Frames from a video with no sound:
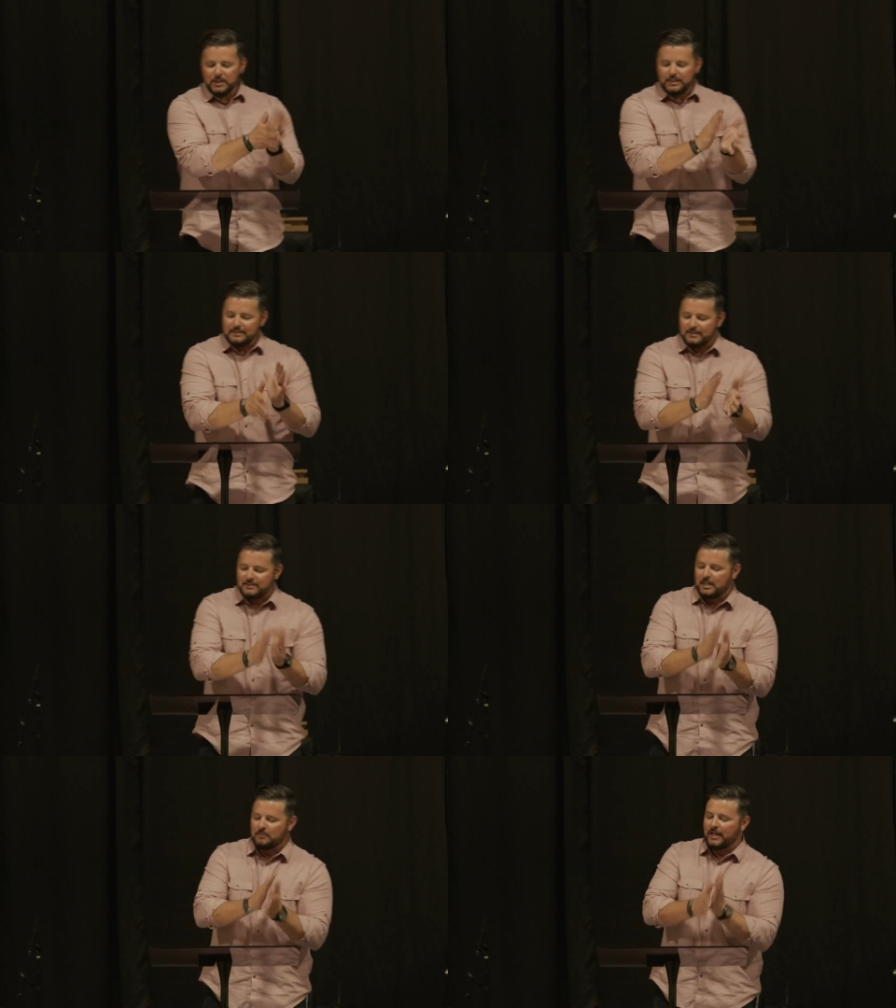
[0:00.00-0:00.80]
I'm looking at
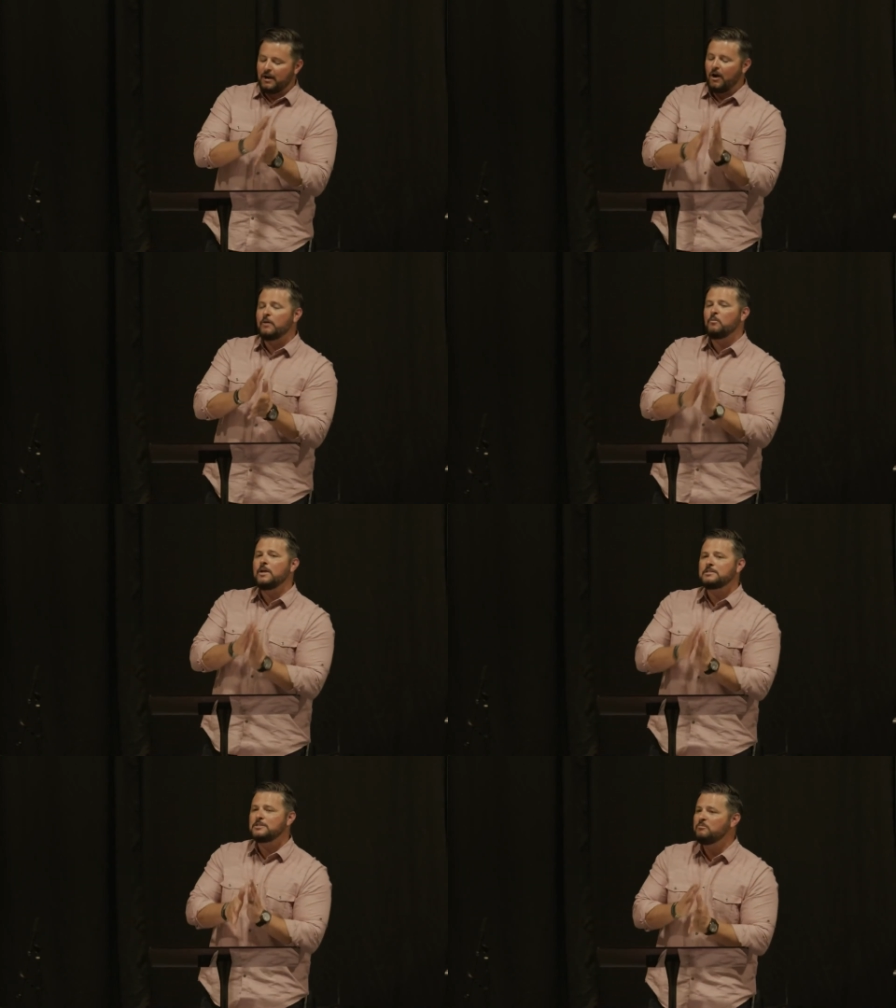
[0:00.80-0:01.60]
this and I'm like, all right,
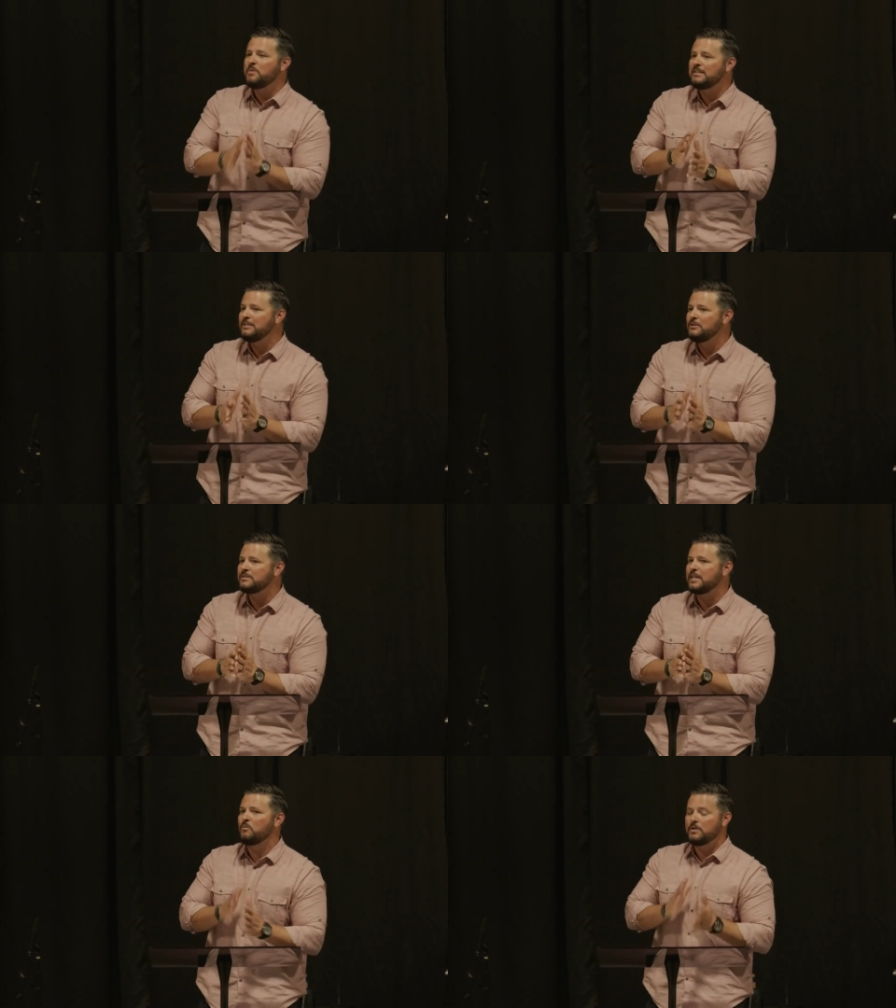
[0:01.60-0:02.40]
what's the big
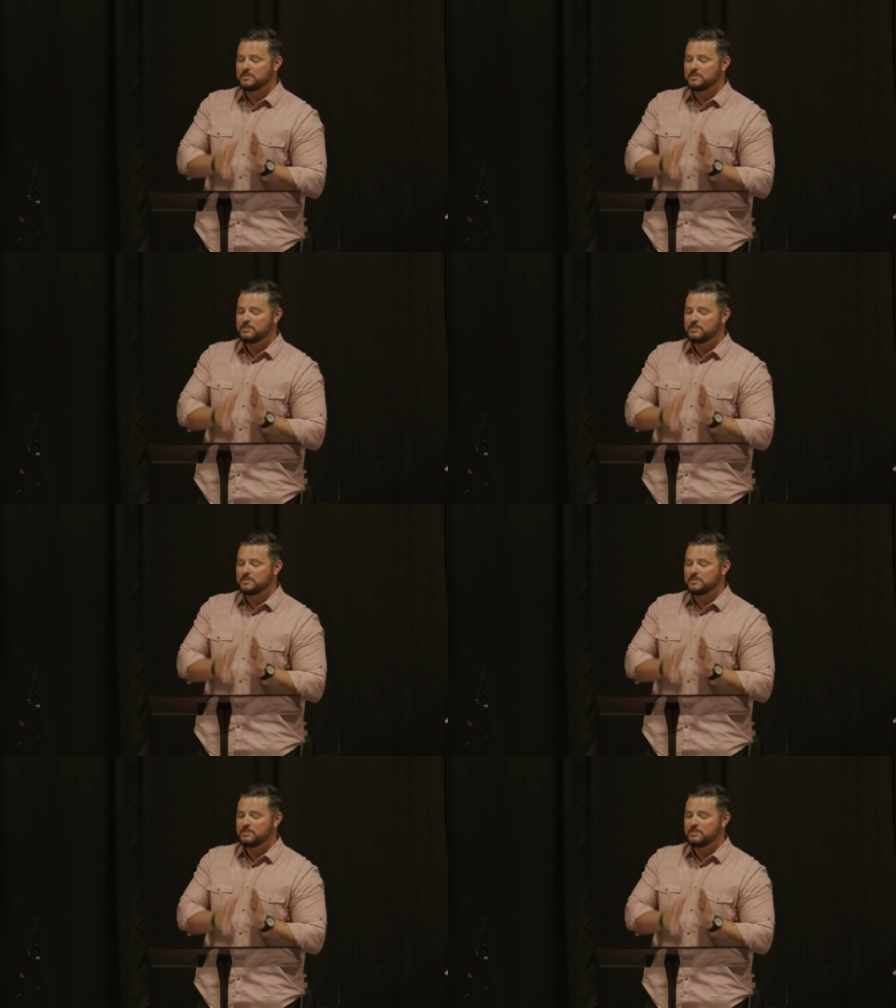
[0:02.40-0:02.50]
deal then?